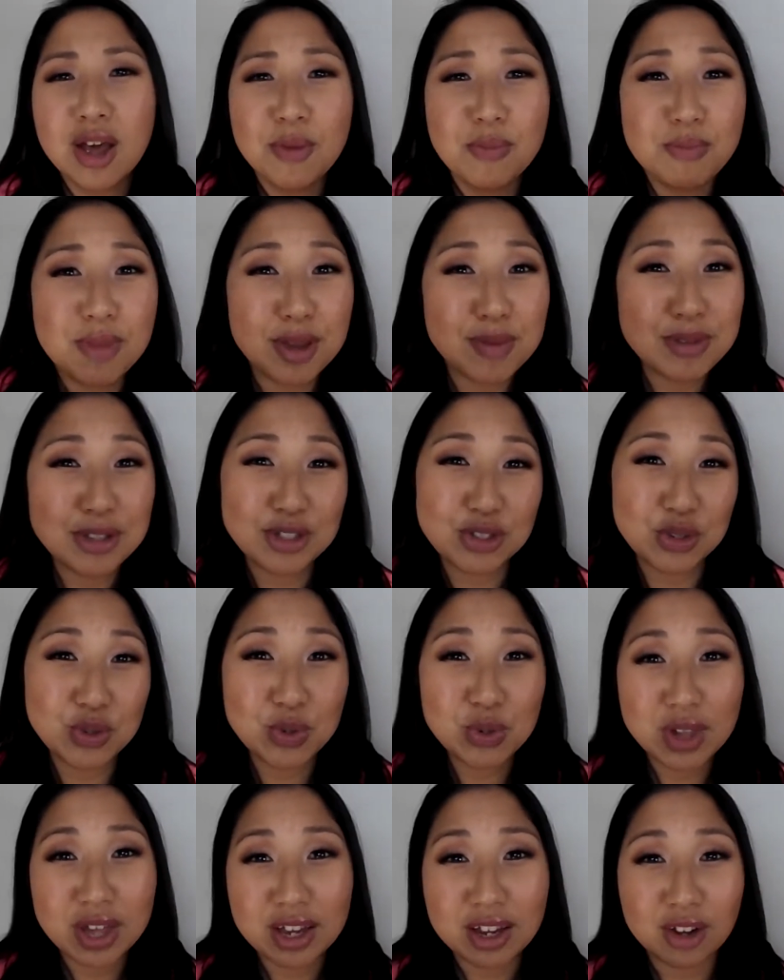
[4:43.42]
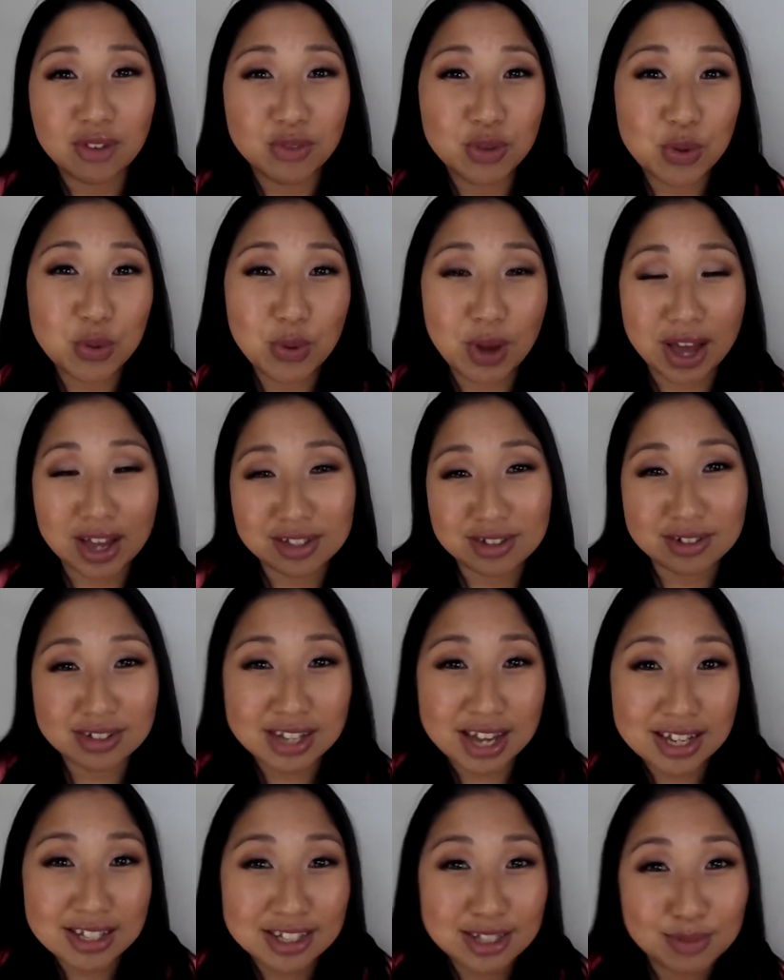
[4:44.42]
maybe do like a few
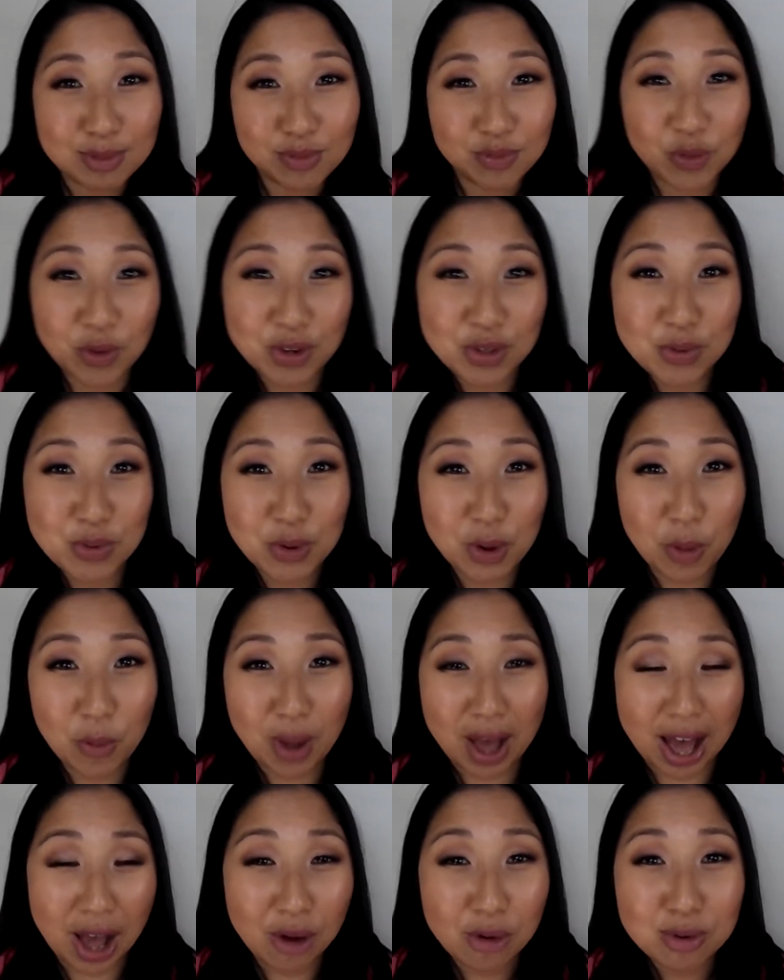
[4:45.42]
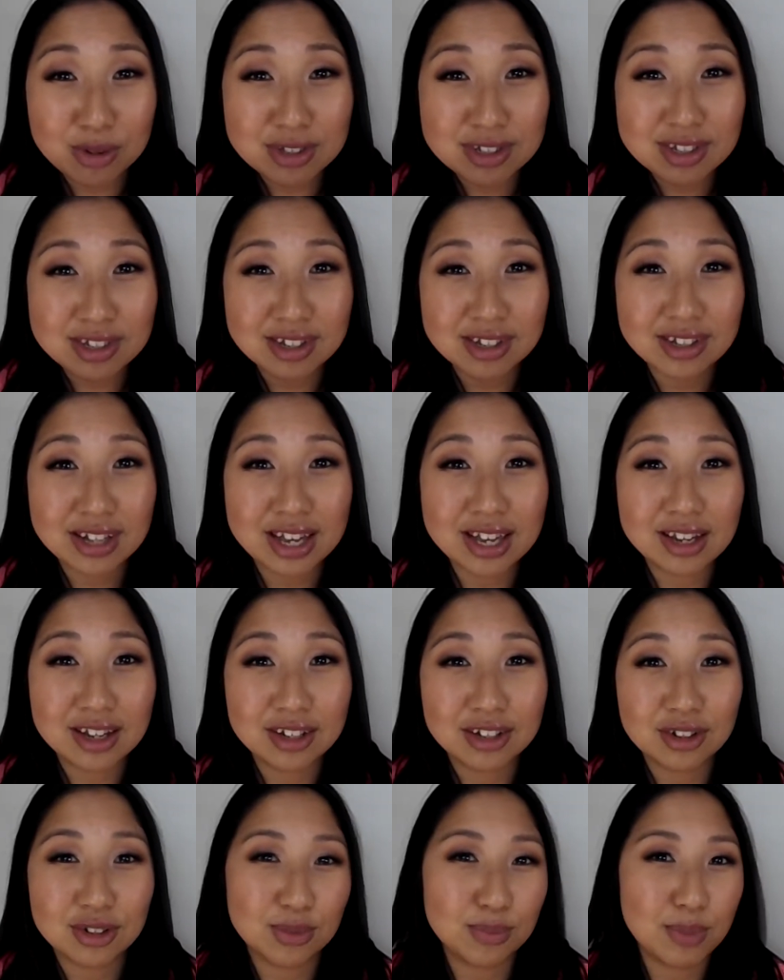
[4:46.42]
exercises before you go out like
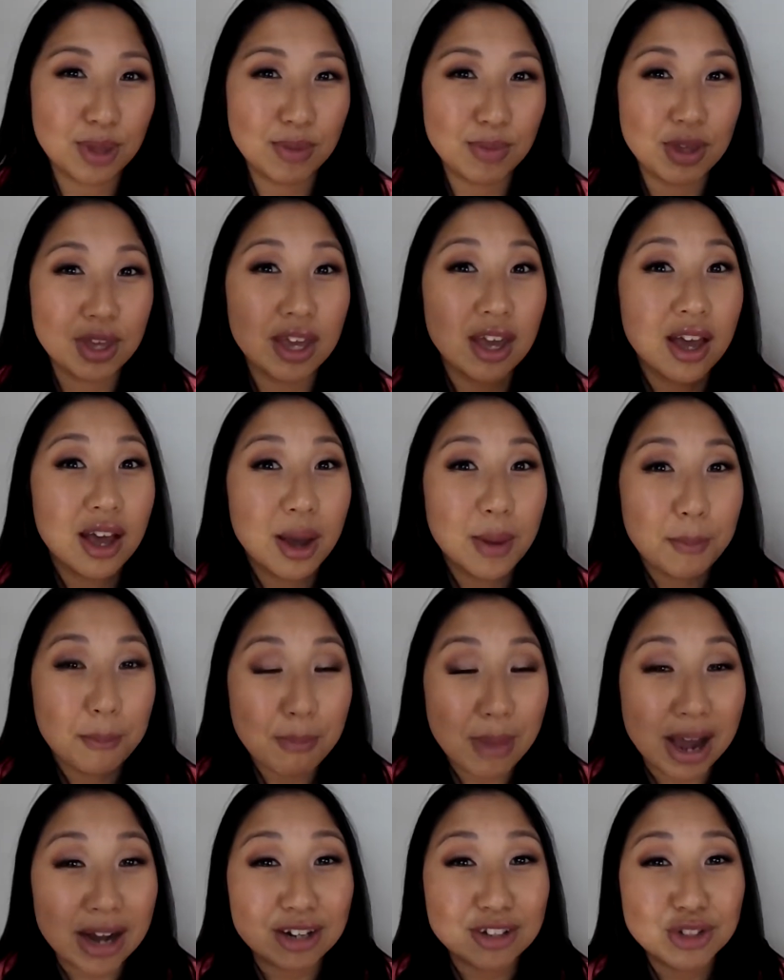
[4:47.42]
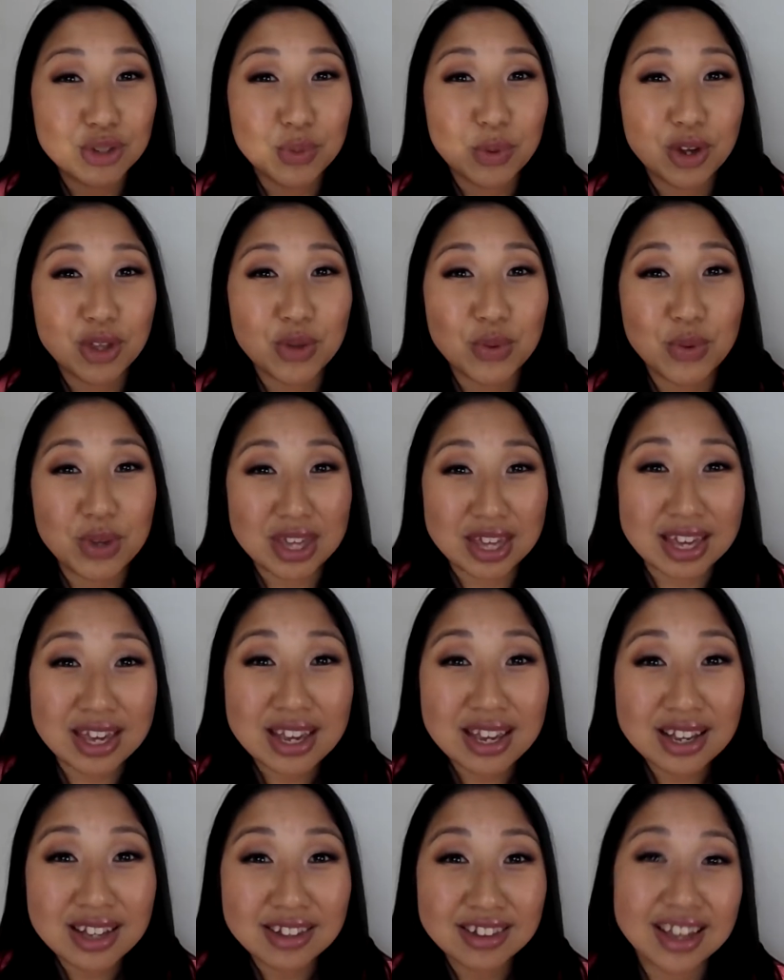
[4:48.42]
maybe monitor what you
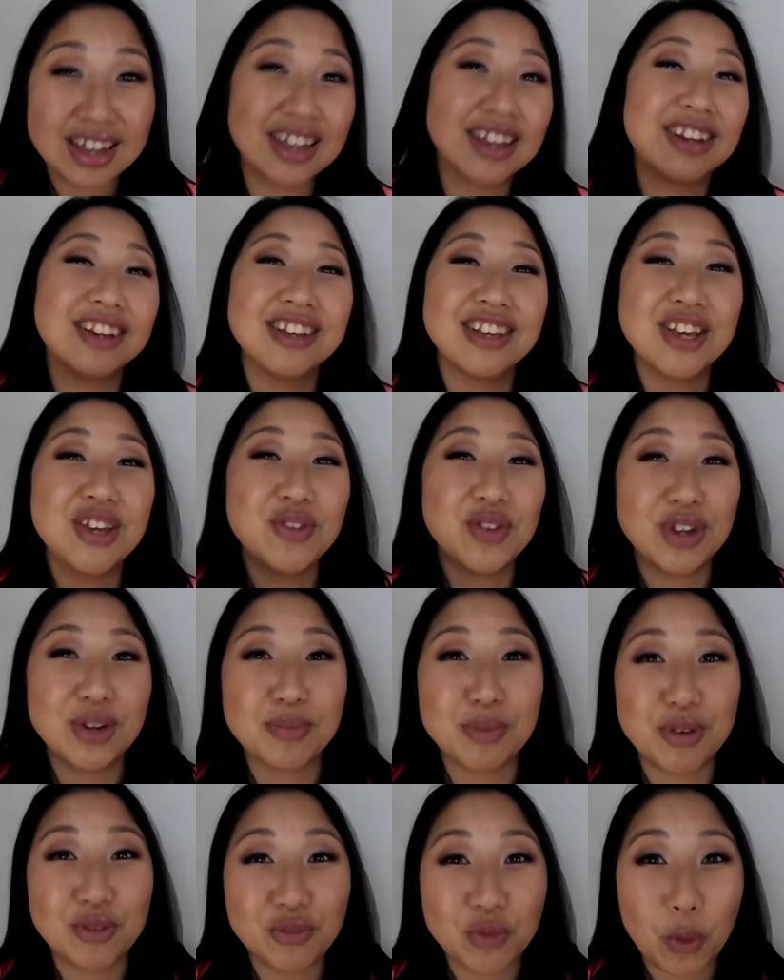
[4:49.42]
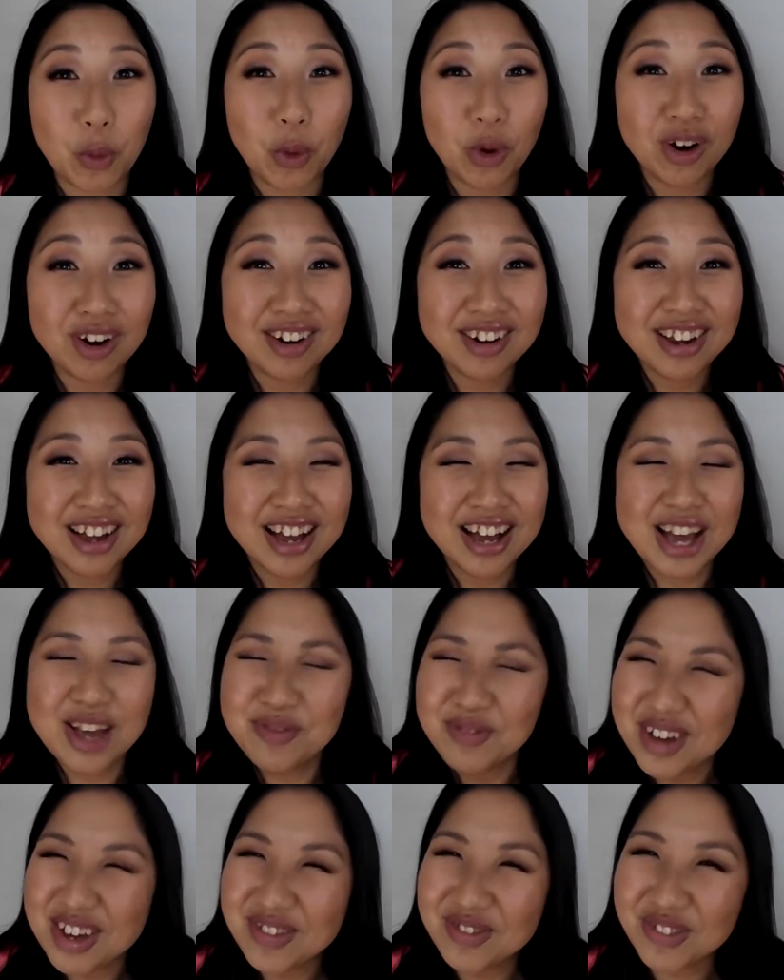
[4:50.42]
eat like even before am
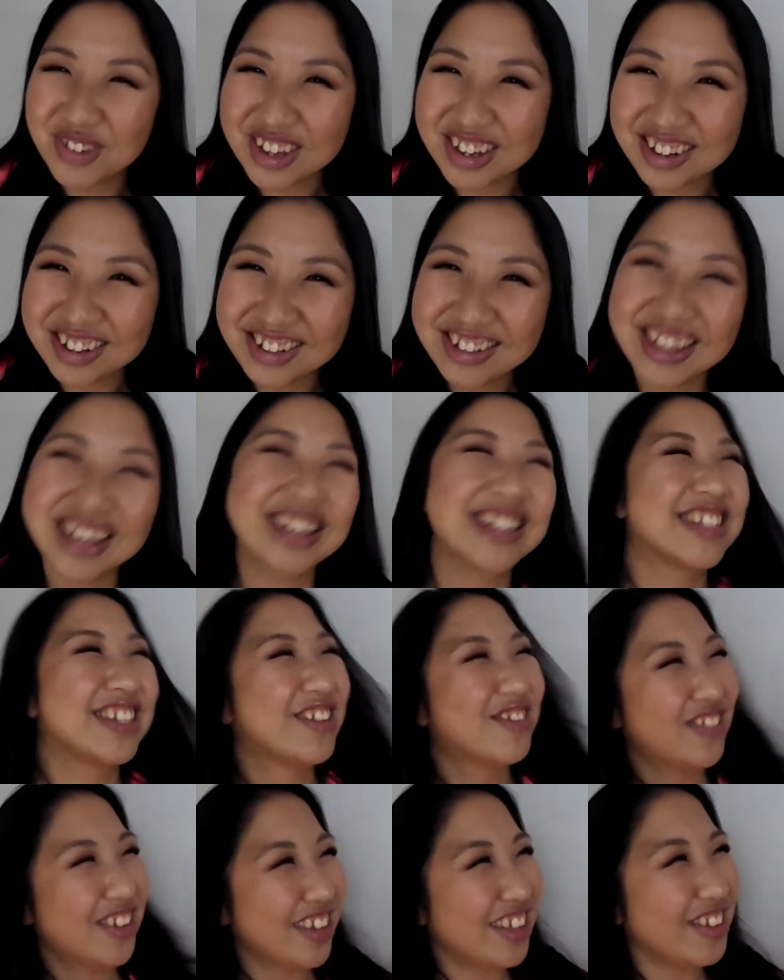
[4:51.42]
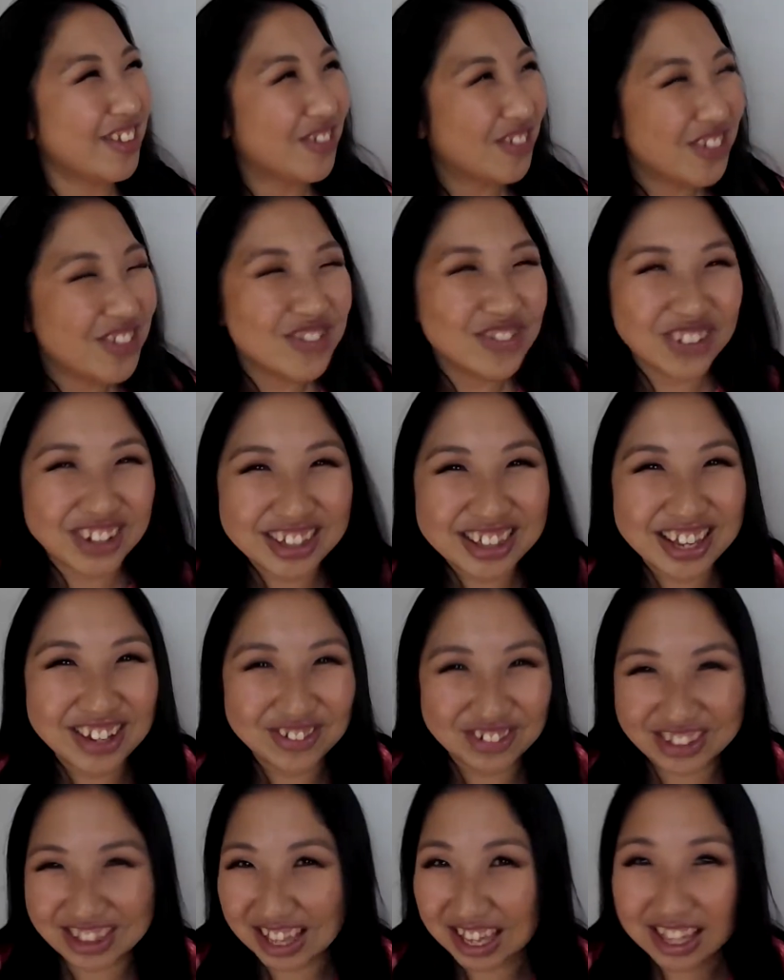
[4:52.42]
i weird like is, am i the only one that
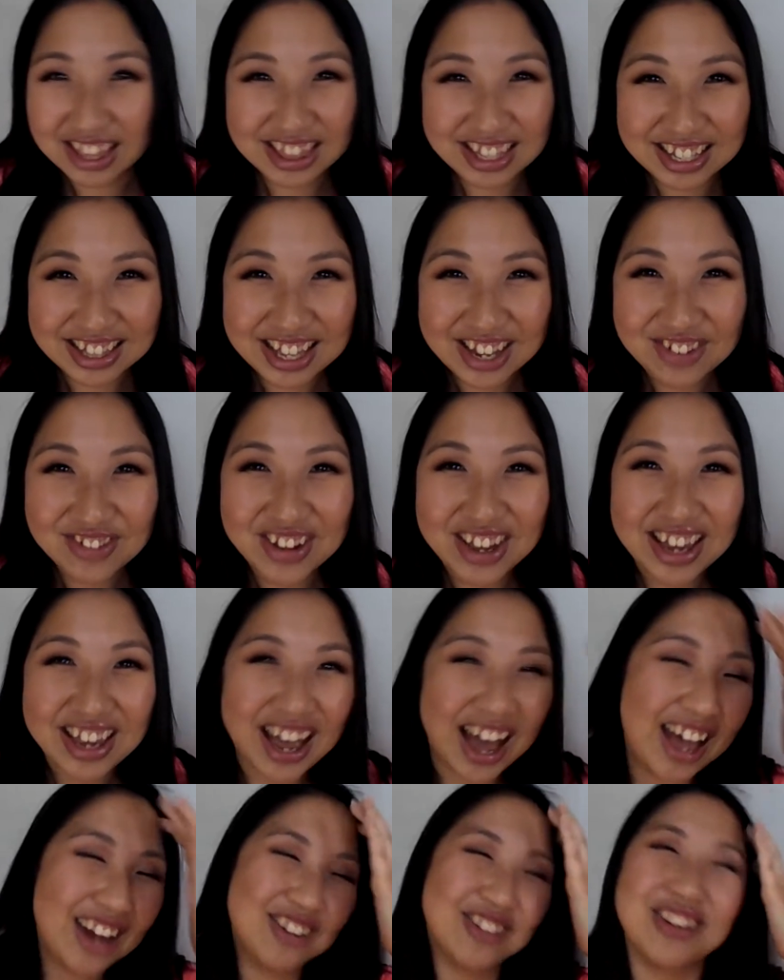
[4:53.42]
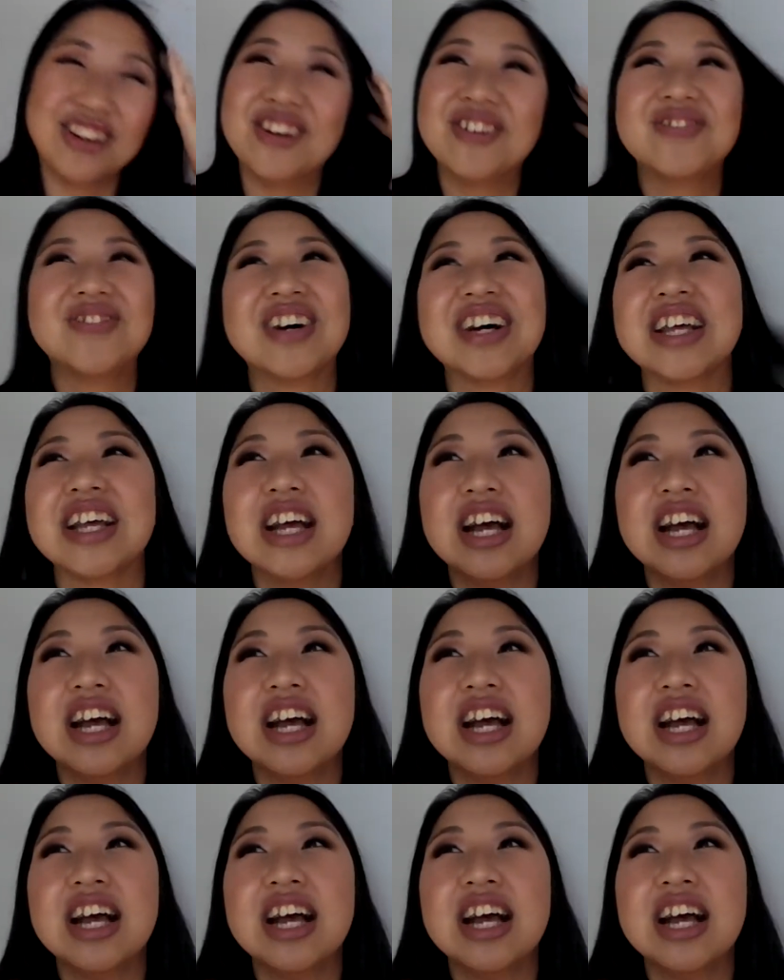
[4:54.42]
would like think that way i don't know but